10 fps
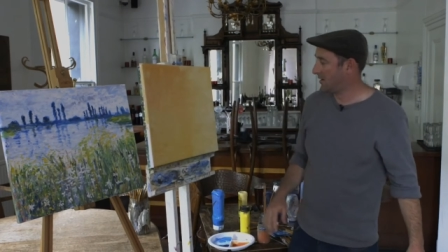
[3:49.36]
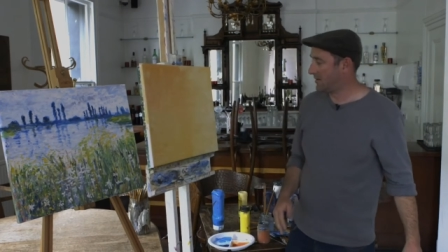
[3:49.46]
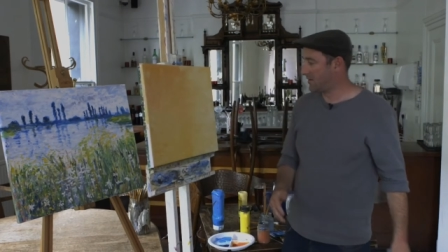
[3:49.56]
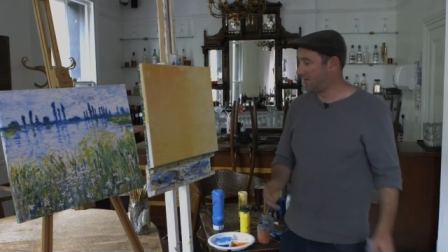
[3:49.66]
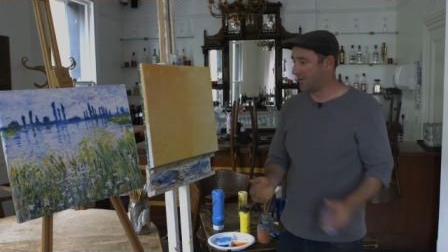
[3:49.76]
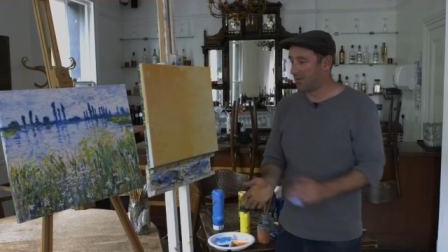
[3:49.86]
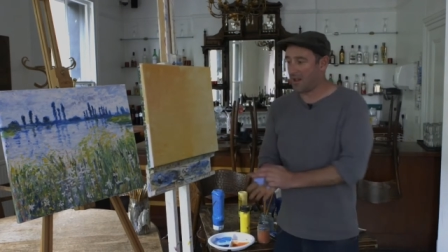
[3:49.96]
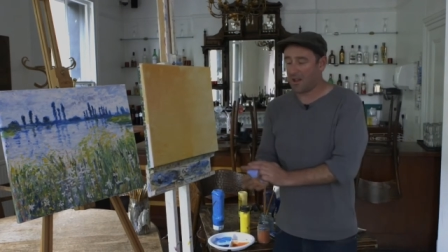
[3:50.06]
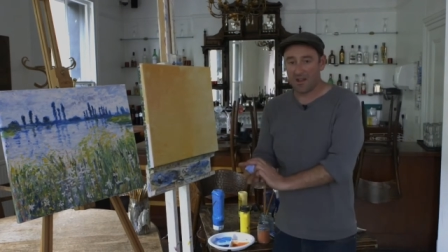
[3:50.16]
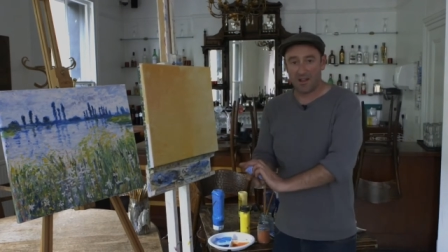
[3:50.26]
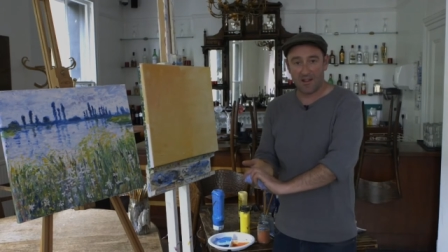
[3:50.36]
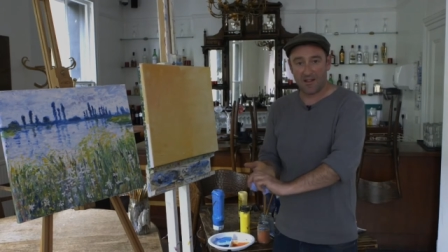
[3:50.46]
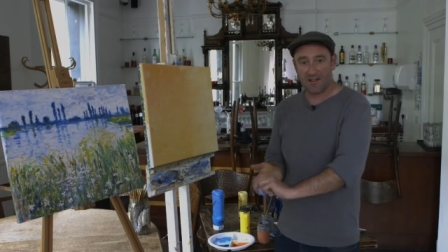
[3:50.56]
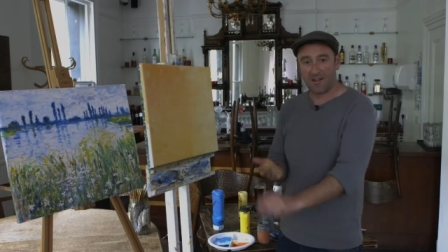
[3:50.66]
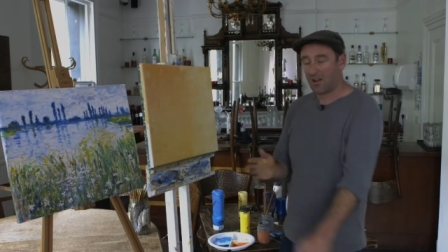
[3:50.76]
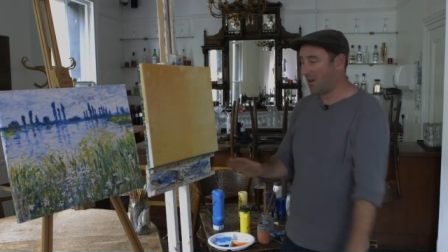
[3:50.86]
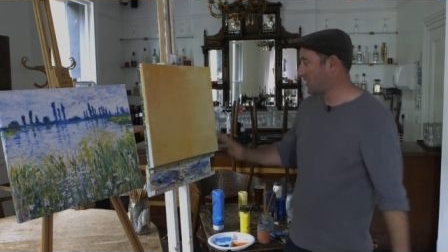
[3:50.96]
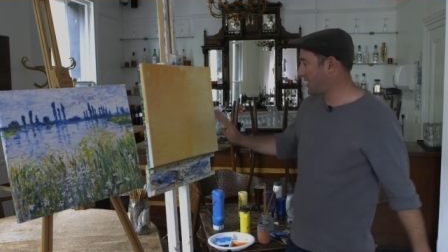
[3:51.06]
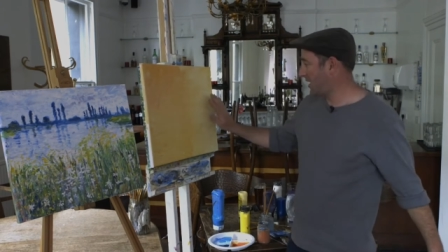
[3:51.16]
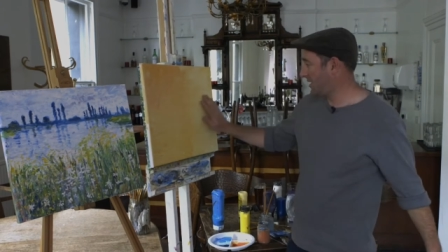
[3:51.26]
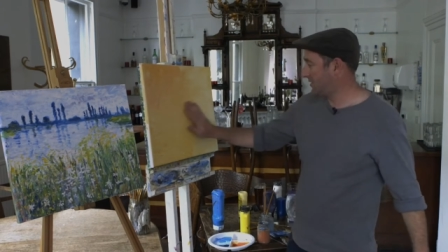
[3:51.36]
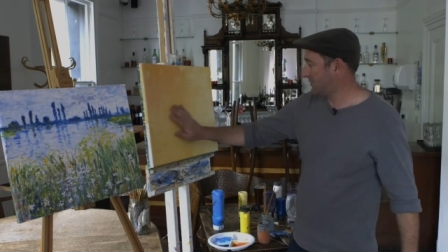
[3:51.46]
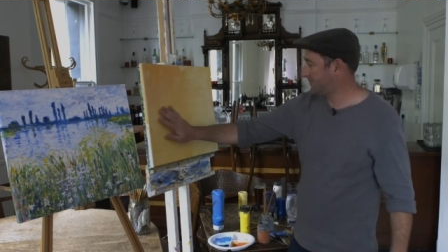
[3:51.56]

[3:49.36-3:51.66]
There's enough on there. Okay.